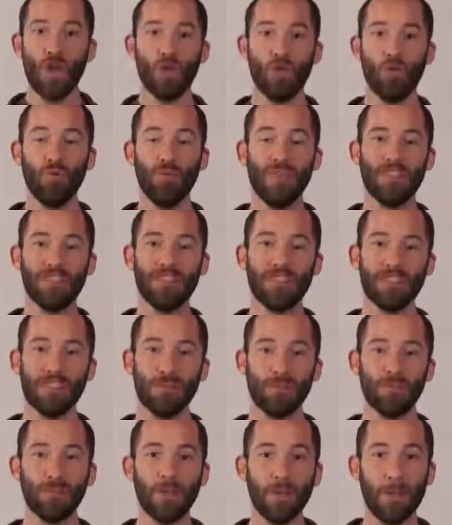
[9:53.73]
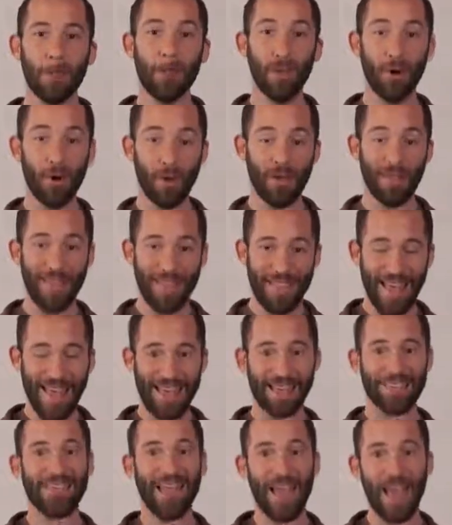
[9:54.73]
You then simply put
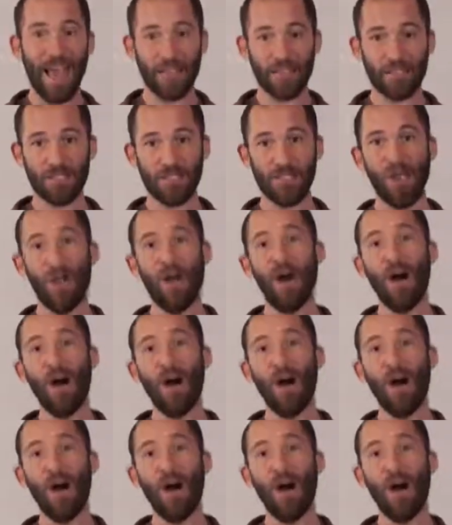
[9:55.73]
that text